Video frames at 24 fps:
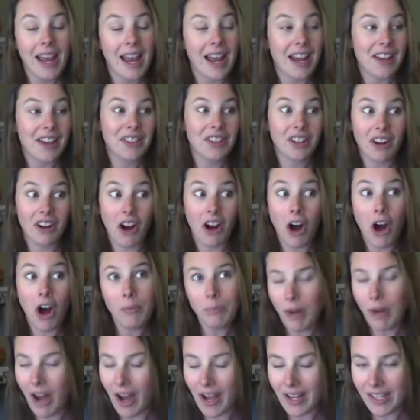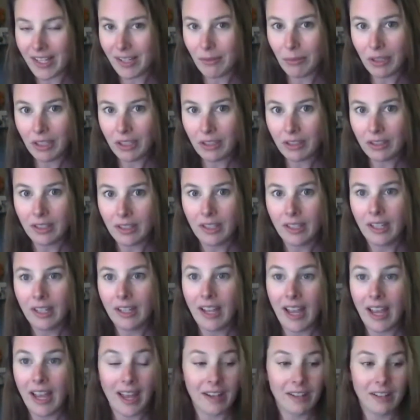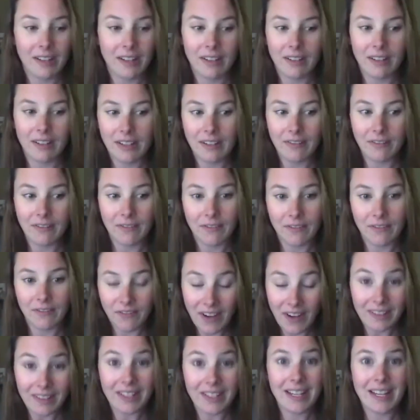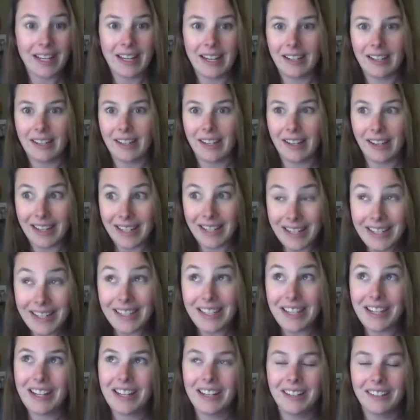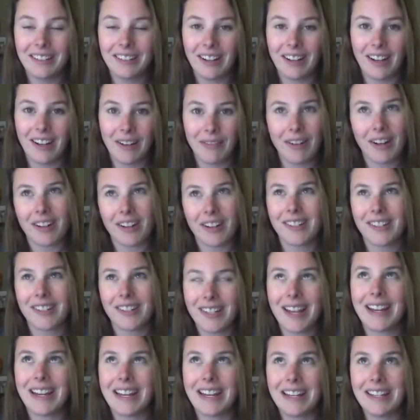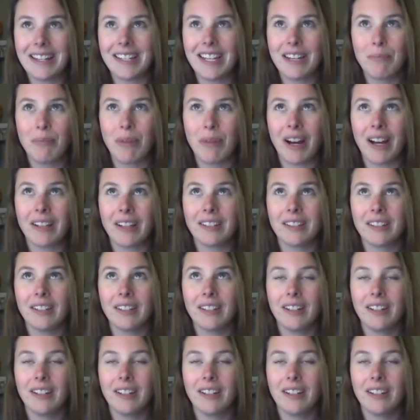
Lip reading: and they're all possible and fairly easy. I'm not going to say easy, but